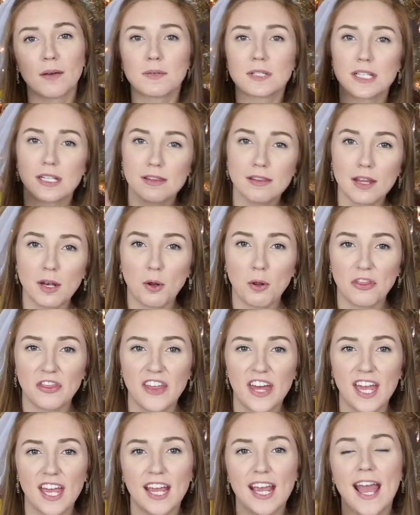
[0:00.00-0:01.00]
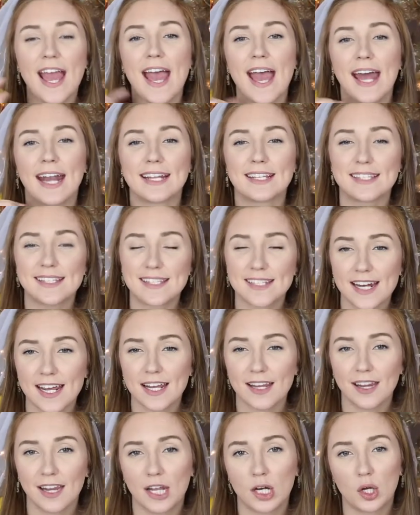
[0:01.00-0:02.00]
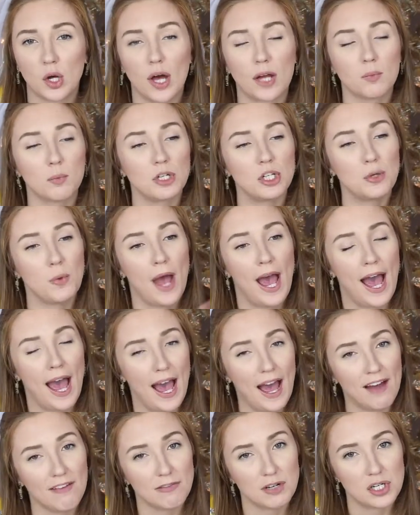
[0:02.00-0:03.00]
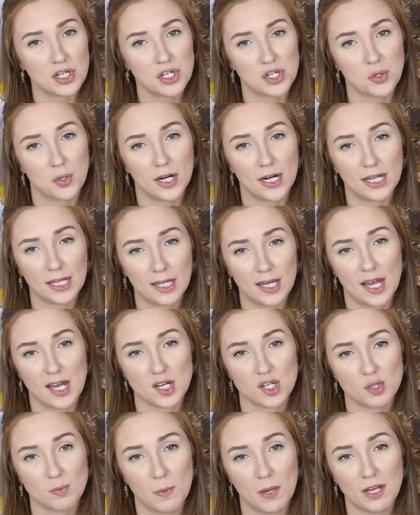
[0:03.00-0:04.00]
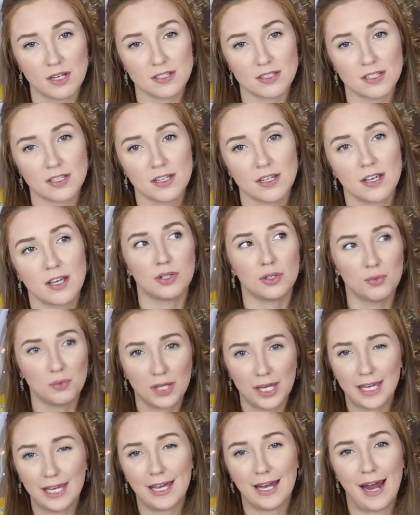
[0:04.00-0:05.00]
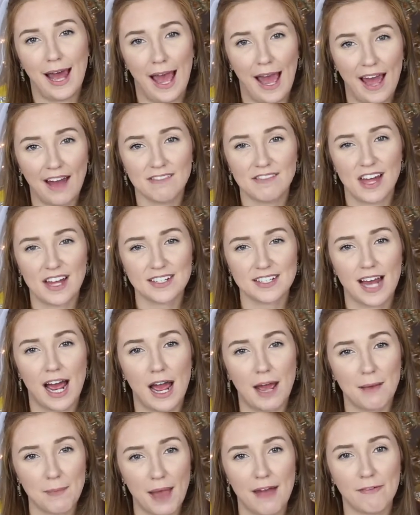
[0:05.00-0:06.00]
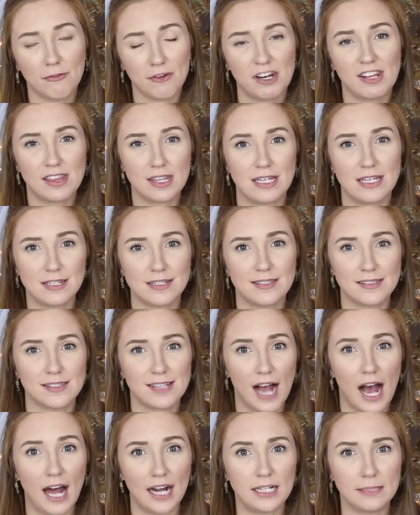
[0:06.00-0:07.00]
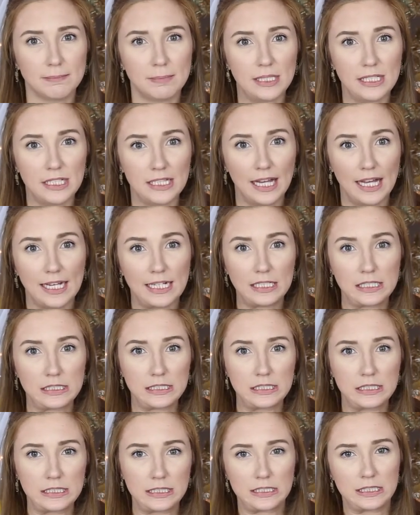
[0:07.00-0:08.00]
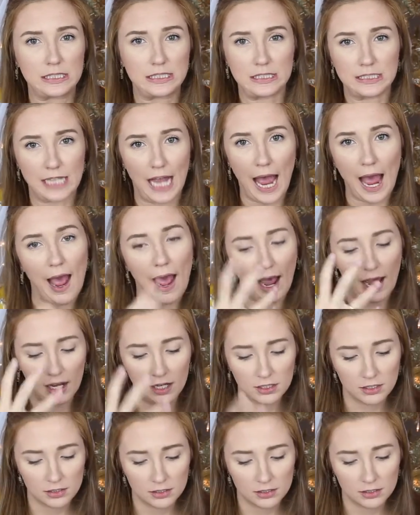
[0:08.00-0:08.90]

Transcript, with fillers: It was a little thing and it stayed little. And when you have a short engagement, you can't have that time. Everything's gotta be like that.